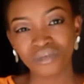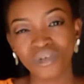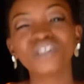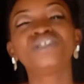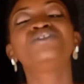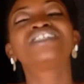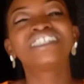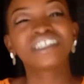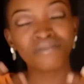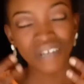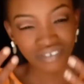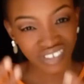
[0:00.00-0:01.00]
What do you
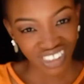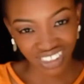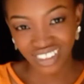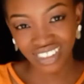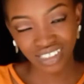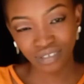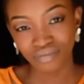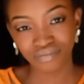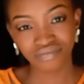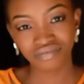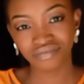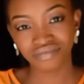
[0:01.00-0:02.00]
think marriage is?
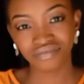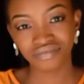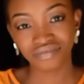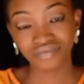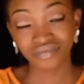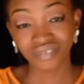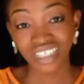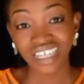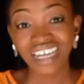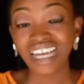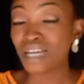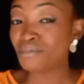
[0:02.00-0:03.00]

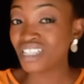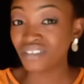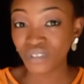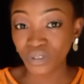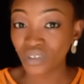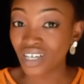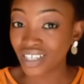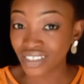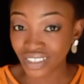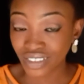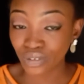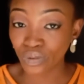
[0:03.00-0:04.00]
I believe you should
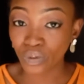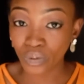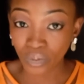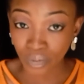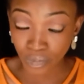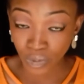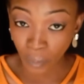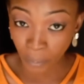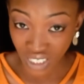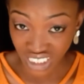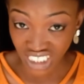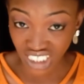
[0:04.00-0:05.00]
ask your
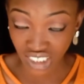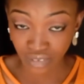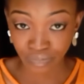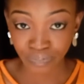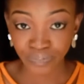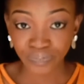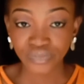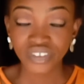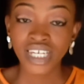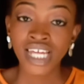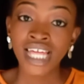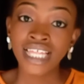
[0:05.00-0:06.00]
partner
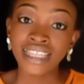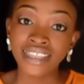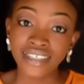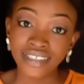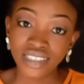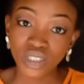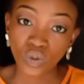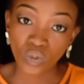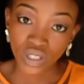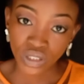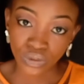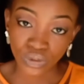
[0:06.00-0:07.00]
this
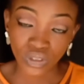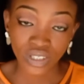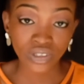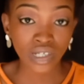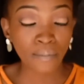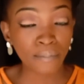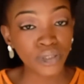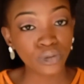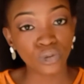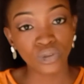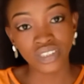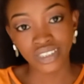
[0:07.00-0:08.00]
question so that you can
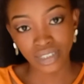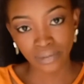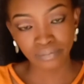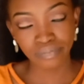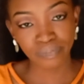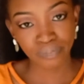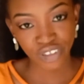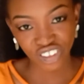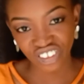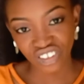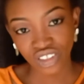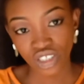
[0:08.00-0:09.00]
be on the same
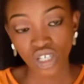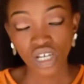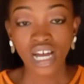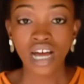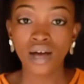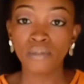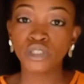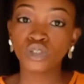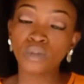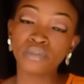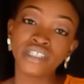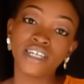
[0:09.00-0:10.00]
page. I'll be
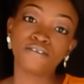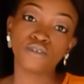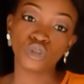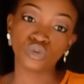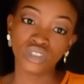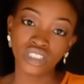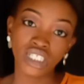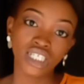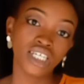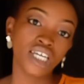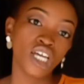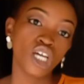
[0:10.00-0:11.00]
stopping here for
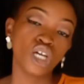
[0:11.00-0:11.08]
today.